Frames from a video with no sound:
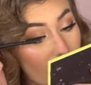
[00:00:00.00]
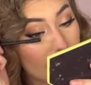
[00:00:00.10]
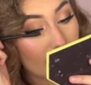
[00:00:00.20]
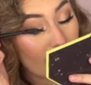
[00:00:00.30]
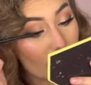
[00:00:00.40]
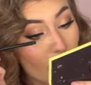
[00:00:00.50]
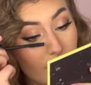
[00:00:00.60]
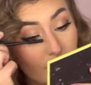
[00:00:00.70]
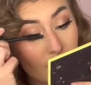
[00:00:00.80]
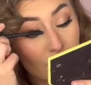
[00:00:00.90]
together and
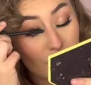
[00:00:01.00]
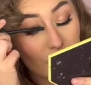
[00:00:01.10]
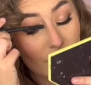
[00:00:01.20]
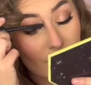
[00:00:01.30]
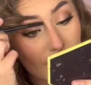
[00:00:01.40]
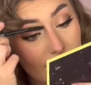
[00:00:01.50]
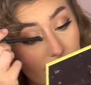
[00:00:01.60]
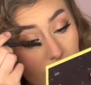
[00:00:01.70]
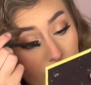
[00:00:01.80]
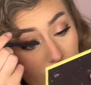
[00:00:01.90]
makes it really nice
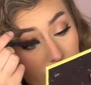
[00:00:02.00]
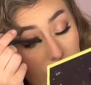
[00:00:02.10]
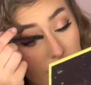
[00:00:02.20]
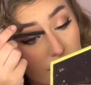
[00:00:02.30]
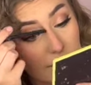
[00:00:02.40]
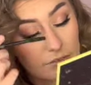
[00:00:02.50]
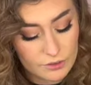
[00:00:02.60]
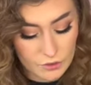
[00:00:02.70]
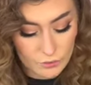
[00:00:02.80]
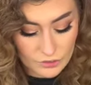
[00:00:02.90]
and cohesive,
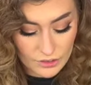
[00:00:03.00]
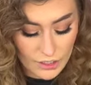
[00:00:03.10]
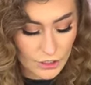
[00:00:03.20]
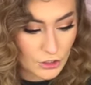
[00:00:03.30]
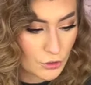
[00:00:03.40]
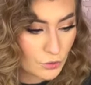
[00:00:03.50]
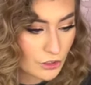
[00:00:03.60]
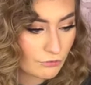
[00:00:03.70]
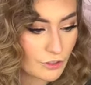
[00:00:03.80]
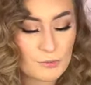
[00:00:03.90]
so there's not a huge
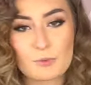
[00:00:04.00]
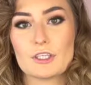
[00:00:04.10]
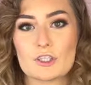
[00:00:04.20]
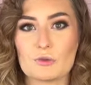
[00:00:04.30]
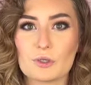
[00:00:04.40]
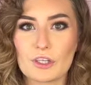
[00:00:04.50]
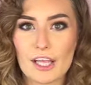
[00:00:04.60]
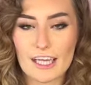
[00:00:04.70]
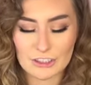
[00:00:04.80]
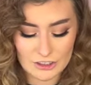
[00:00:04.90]
difference between your real
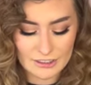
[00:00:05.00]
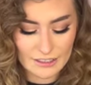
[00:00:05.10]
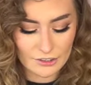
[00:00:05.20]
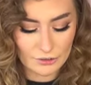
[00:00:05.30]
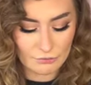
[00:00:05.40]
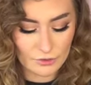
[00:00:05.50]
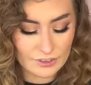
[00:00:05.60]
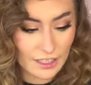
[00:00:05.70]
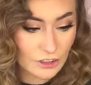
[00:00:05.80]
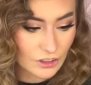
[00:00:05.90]
lashes and your false
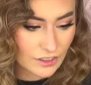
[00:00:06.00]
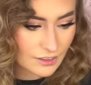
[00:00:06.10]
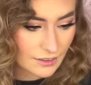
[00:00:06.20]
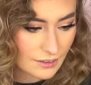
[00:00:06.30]
lashes.